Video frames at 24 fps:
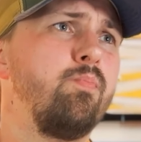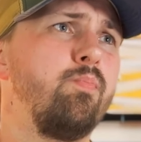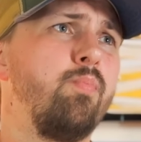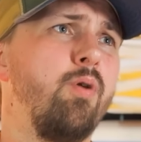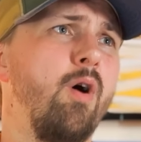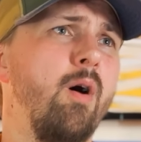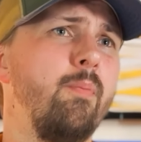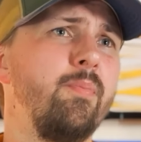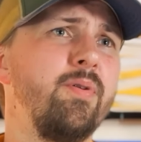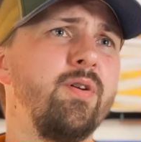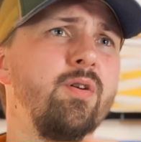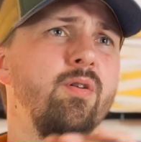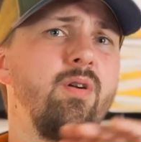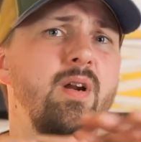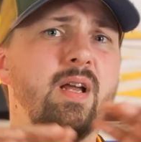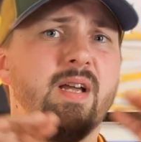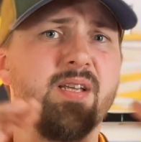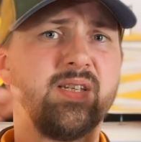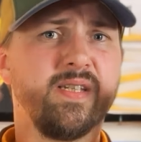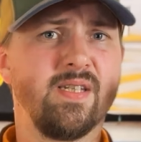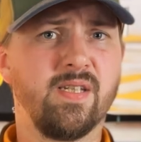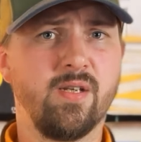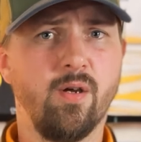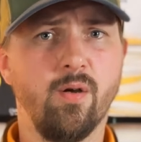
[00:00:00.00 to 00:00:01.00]

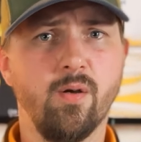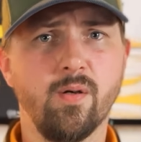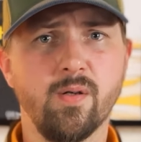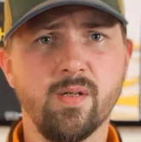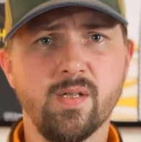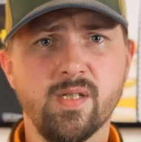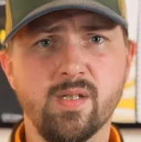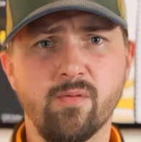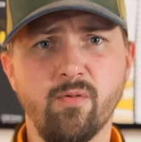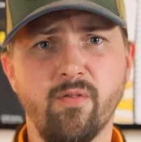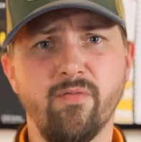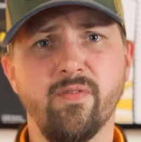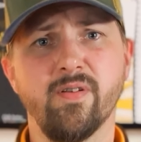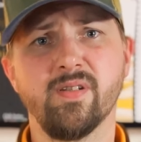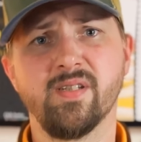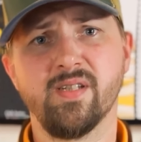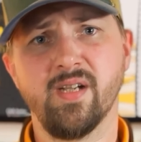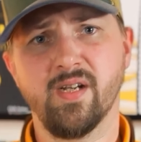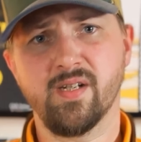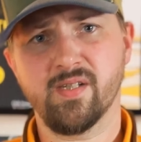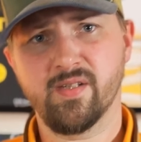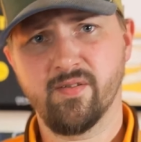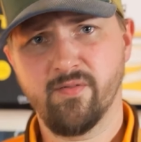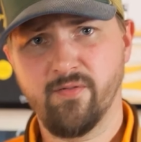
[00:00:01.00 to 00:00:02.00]
popular songs with a
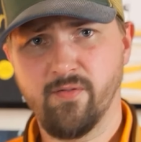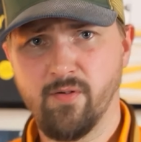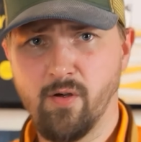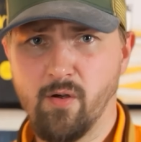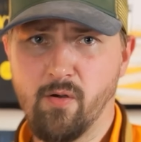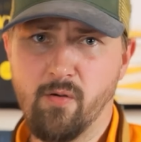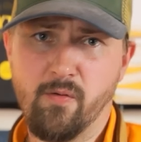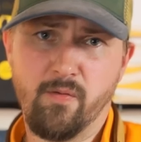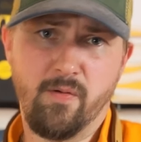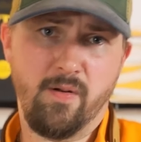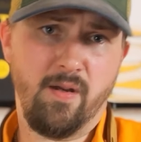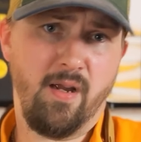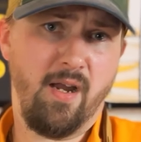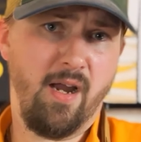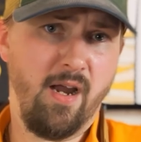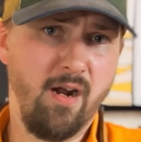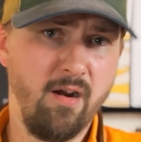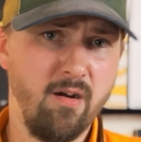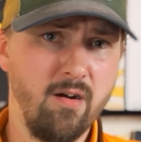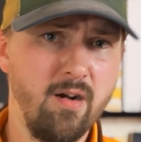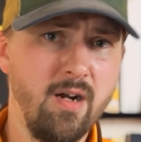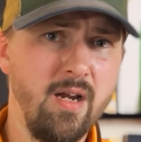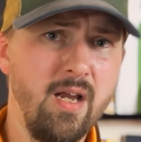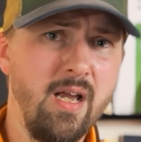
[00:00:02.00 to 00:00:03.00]
saxophone
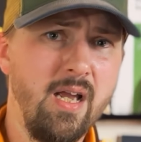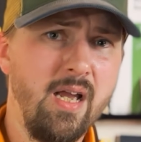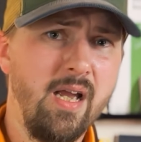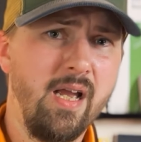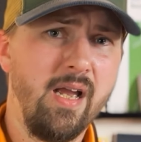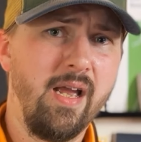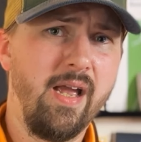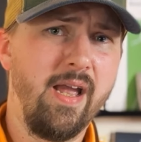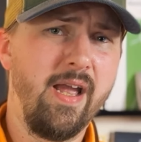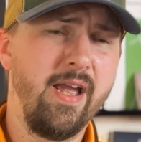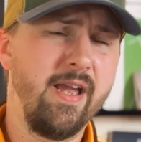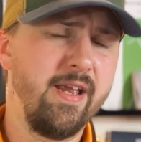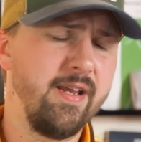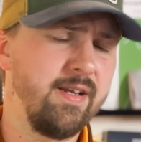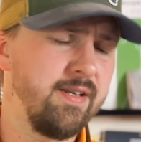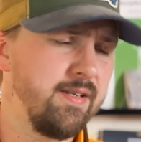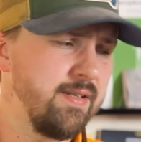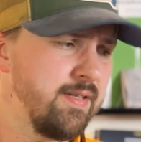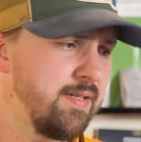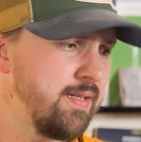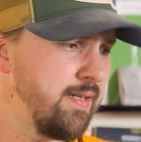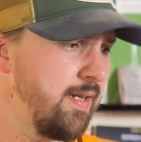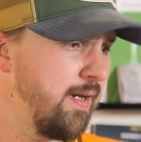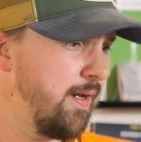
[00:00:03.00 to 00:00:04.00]
are
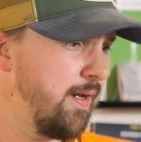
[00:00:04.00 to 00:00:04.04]
and